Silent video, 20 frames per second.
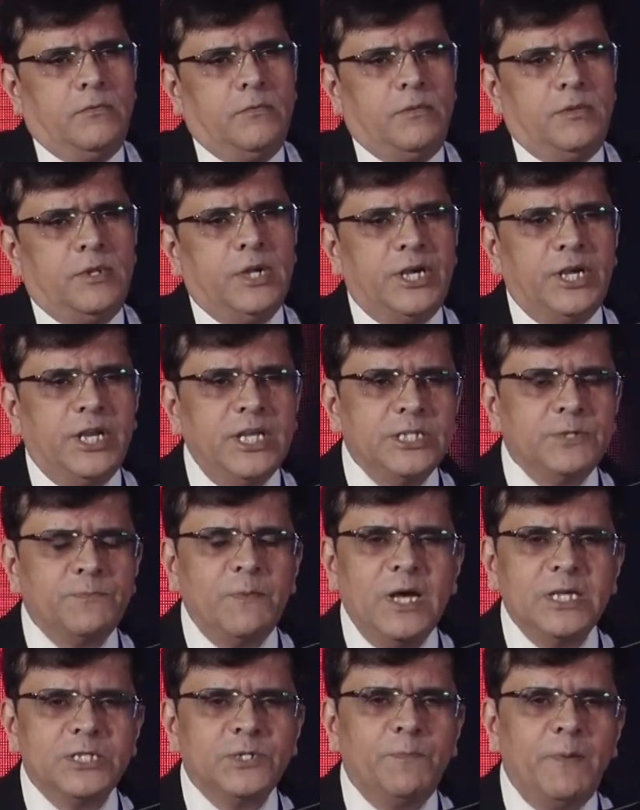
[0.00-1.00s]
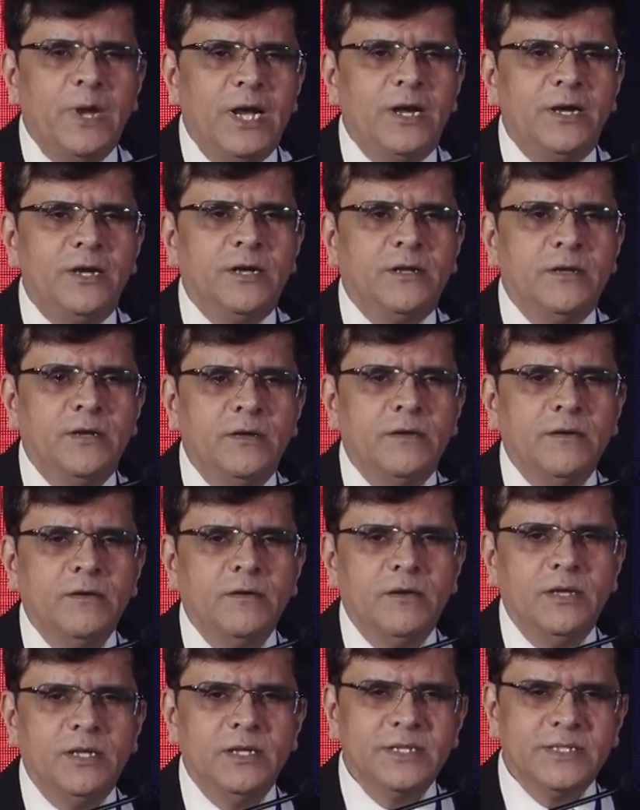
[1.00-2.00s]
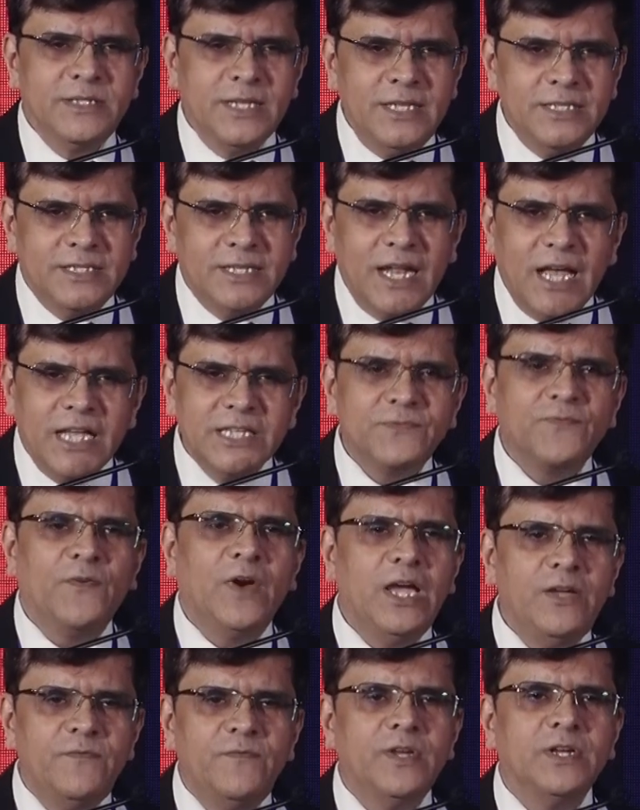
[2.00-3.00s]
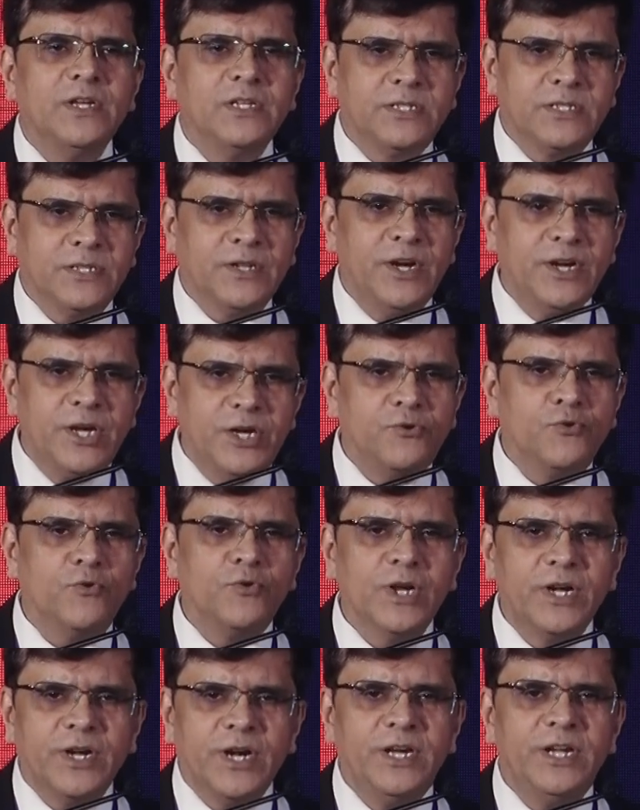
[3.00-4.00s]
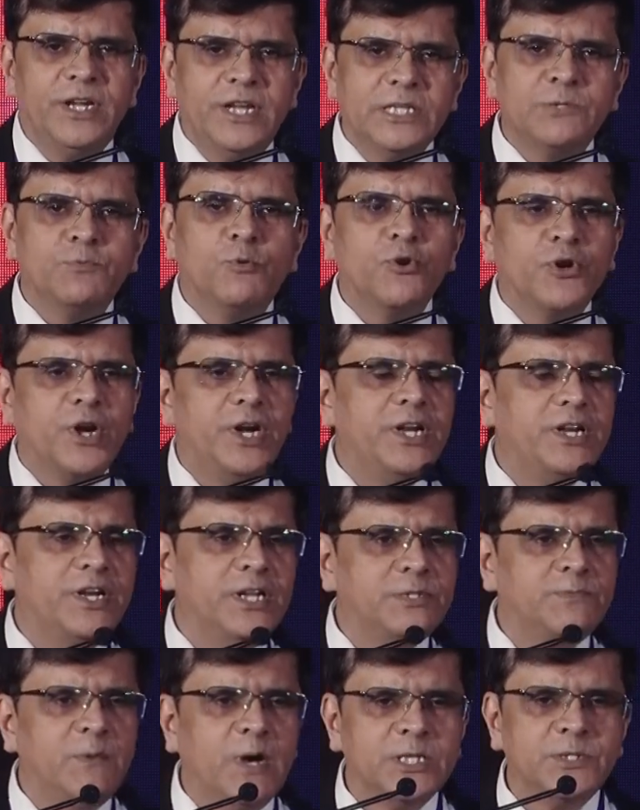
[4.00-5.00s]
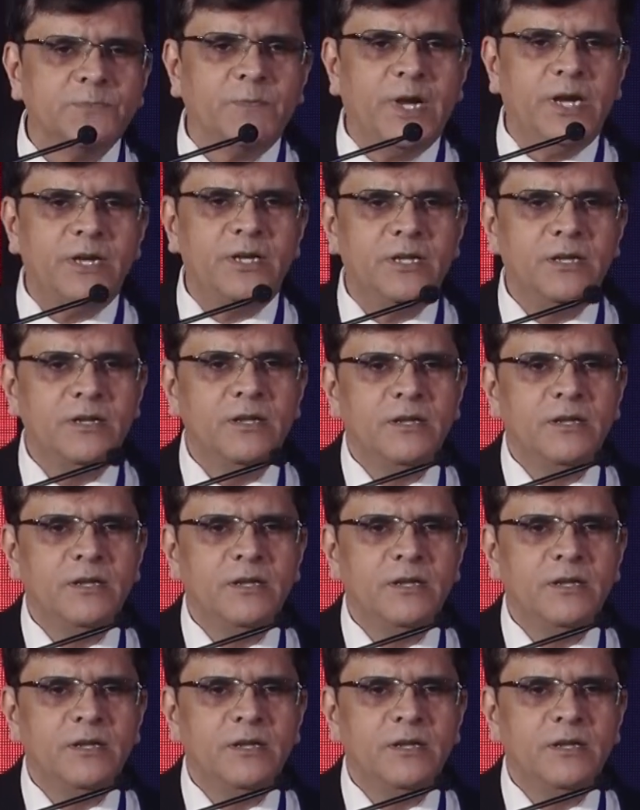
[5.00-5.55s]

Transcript: the disbursement since last 5 years, total credit, export credit disbursement,